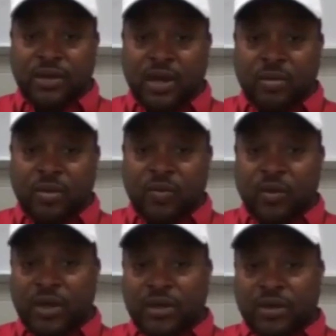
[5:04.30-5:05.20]
double
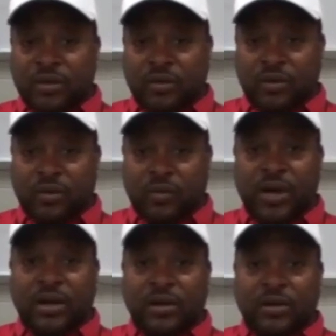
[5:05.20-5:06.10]
what the
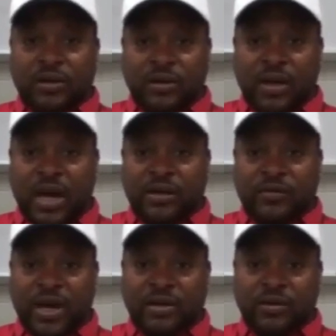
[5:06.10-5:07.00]
regular
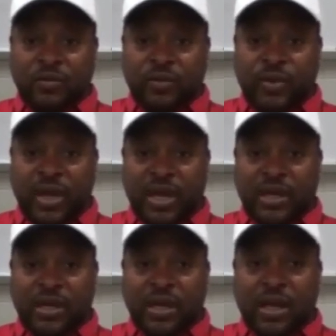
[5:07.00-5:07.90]
contractors will pay.